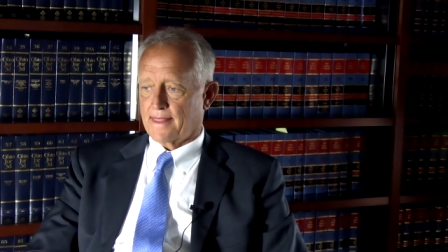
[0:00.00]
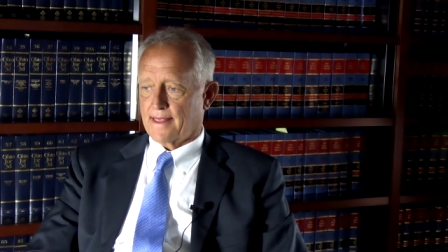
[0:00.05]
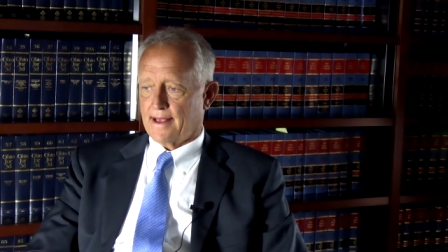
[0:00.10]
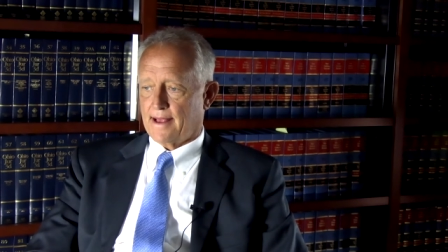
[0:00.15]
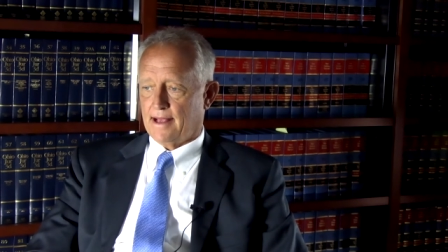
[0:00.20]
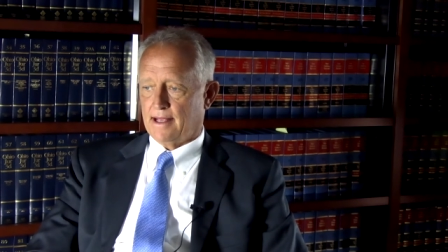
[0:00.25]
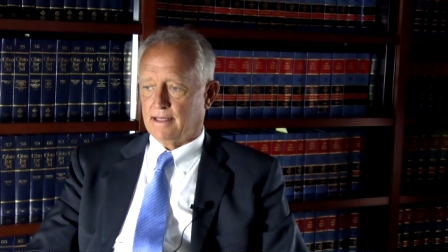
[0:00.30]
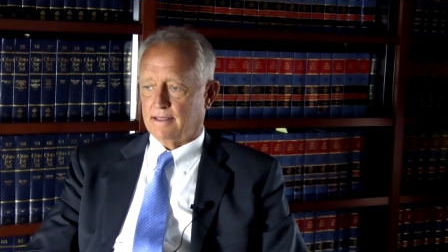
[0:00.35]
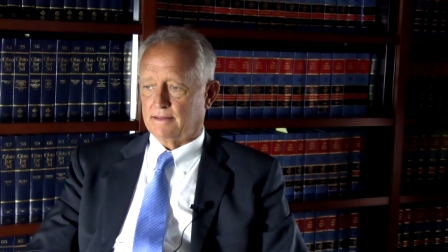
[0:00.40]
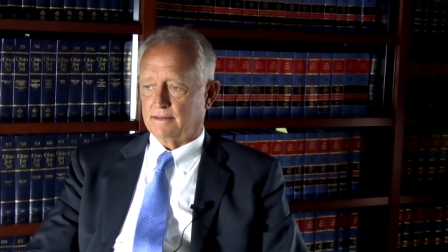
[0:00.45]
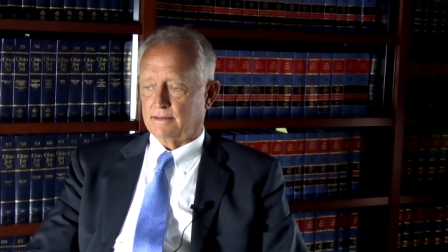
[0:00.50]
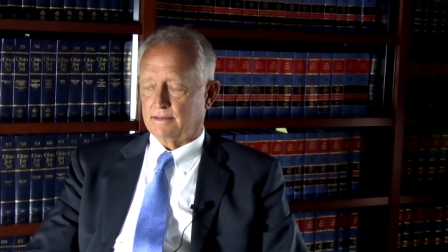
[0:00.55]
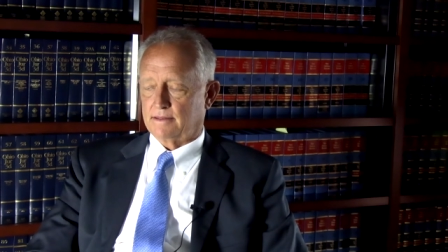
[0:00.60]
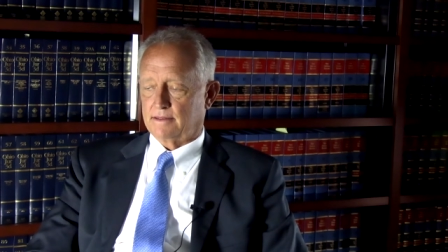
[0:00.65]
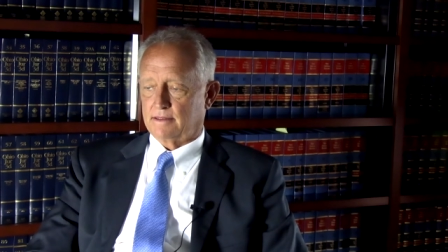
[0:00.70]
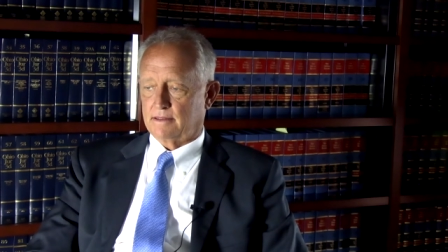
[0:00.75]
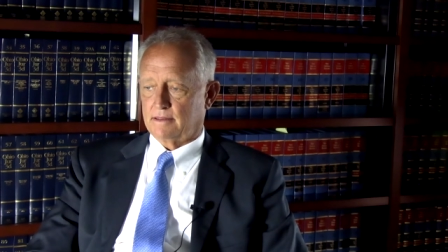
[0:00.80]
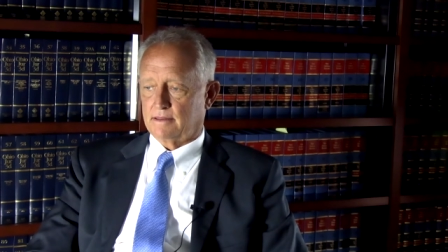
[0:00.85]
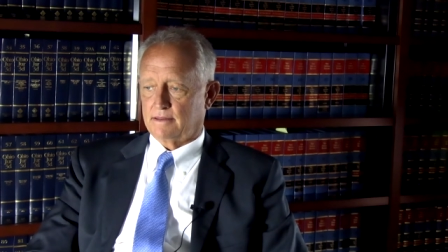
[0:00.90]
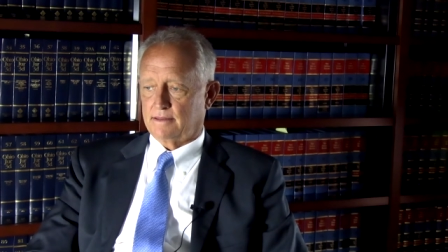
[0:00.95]
And
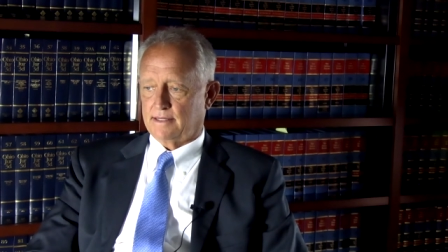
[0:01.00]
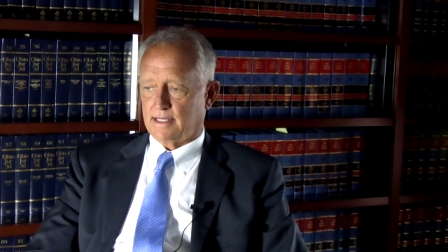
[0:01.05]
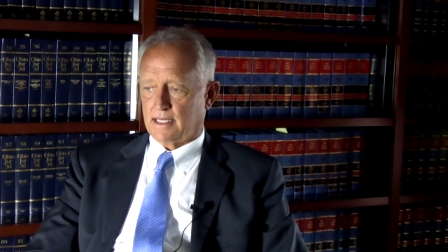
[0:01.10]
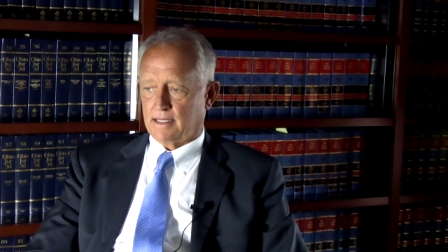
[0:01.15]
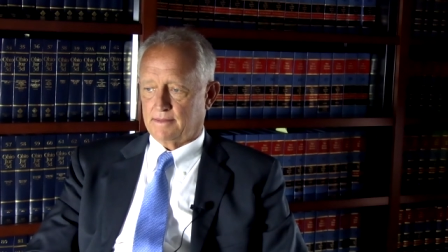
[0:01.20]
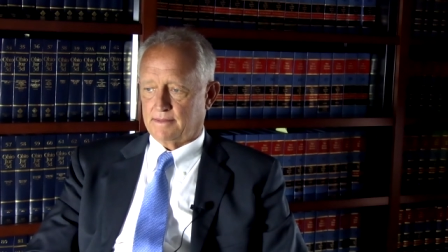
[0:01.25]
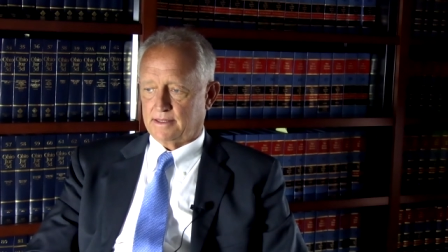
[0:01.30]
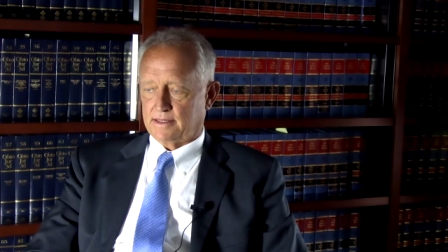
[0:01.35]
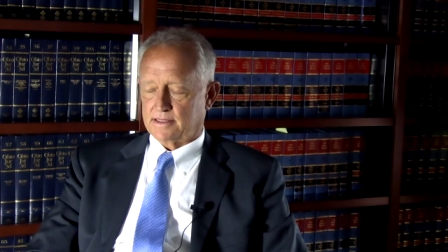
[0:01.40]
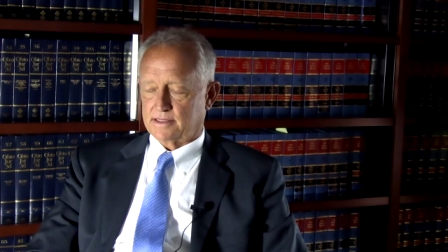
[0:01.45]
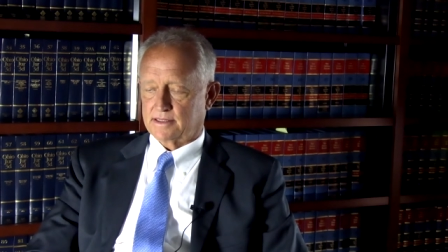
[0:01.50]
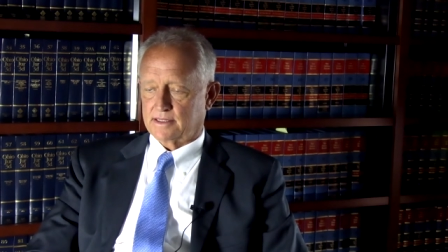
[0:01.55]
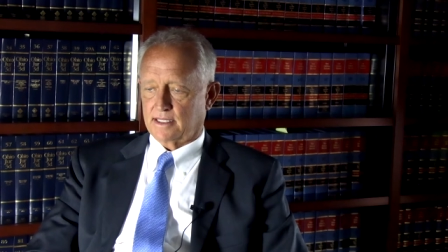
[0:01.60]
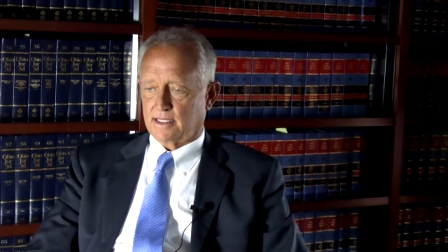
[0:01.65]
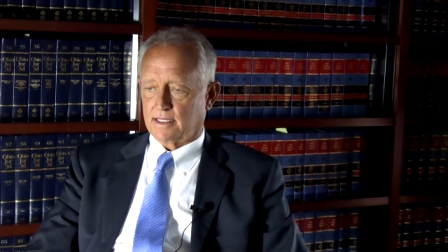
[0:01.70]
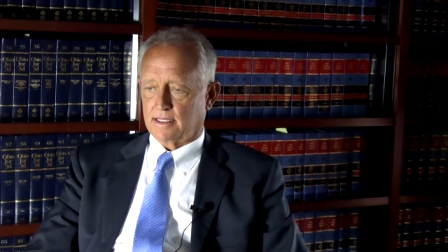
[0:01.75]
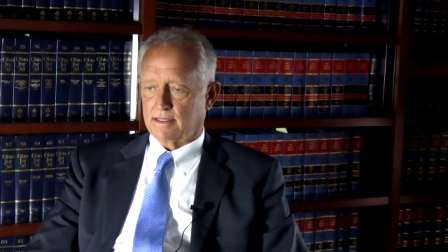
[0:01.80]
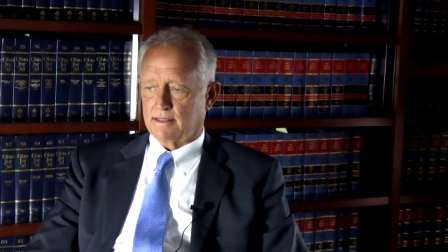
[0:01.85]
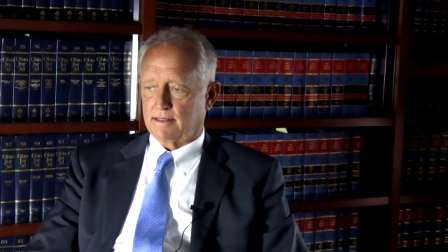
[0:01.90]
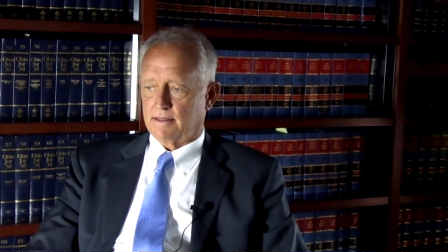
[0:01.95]
Debbie
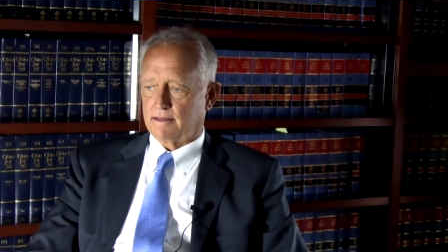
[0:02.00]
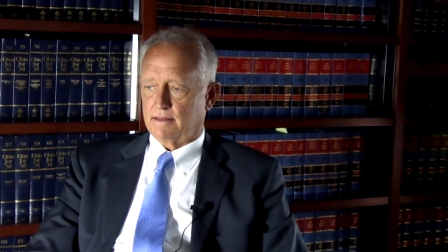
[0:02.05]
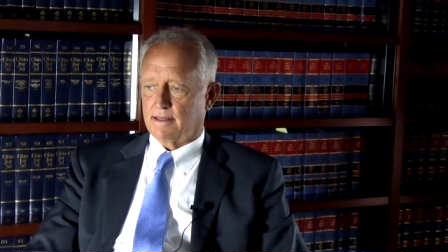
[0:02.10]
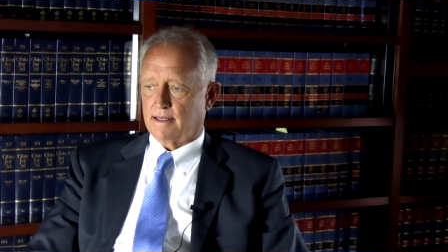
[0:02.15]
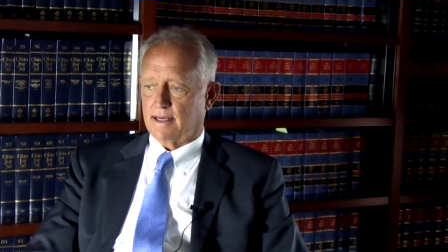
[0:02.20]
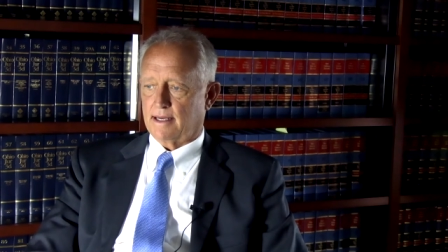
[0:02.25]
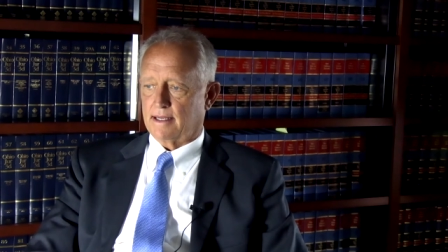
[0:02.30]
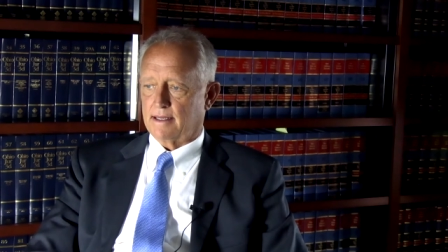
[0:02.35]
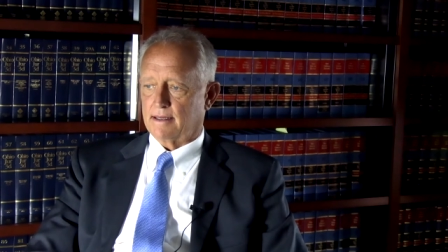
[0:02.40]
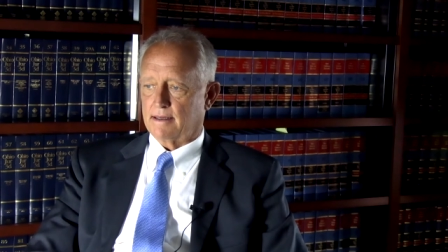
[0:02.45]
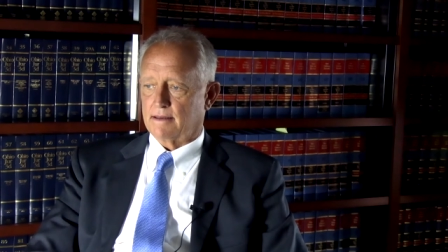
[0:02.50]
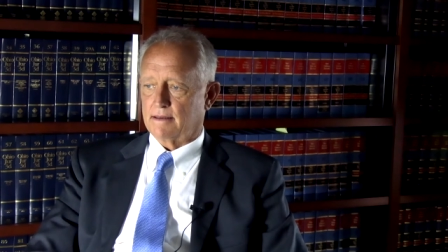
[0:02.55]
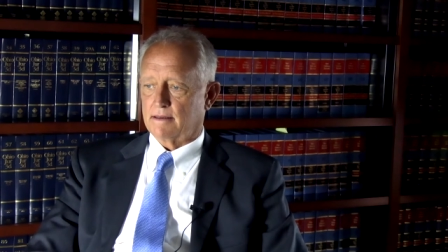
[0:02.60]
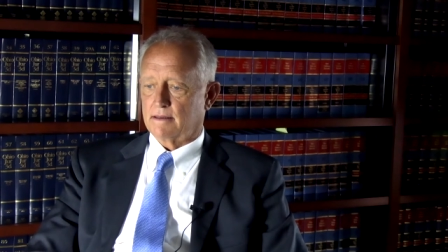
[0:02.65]
said that